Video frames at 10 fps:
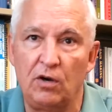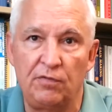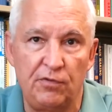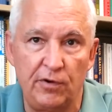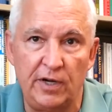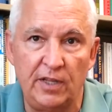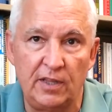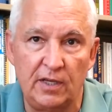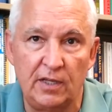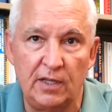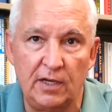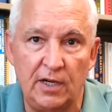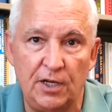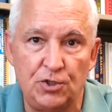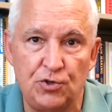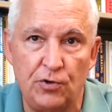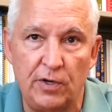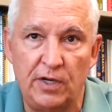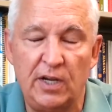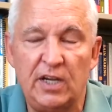off or anything of that nature?
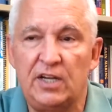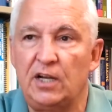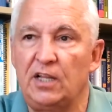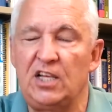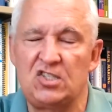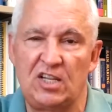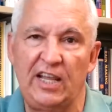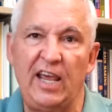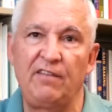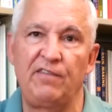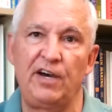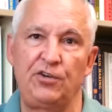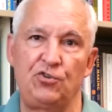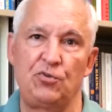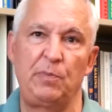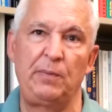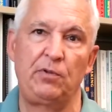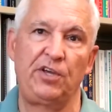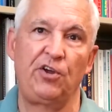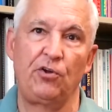And these land values that people
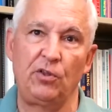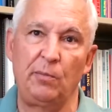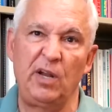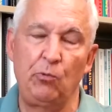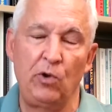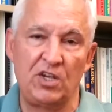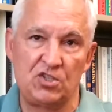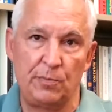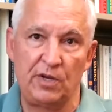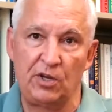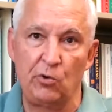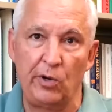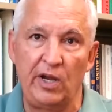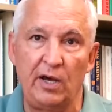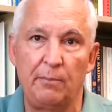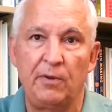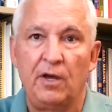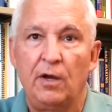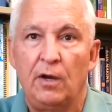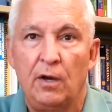here in the Midwest have been going up.
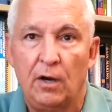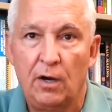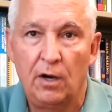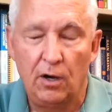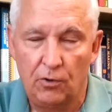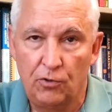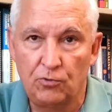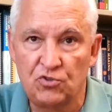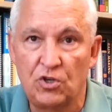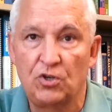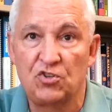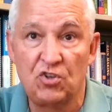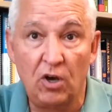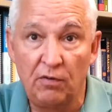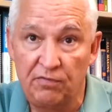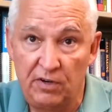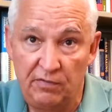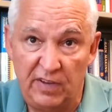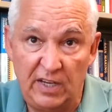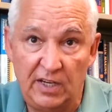Are those going to soften
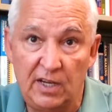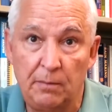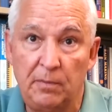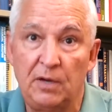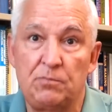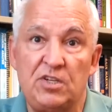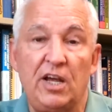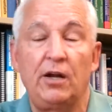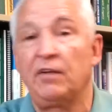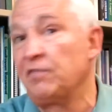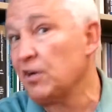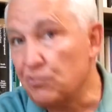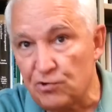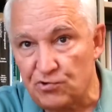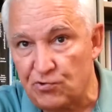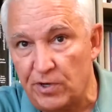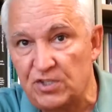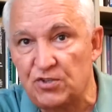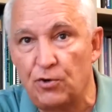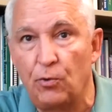if income comes down, if interest
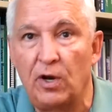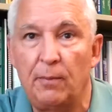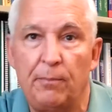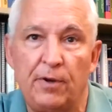rates go up?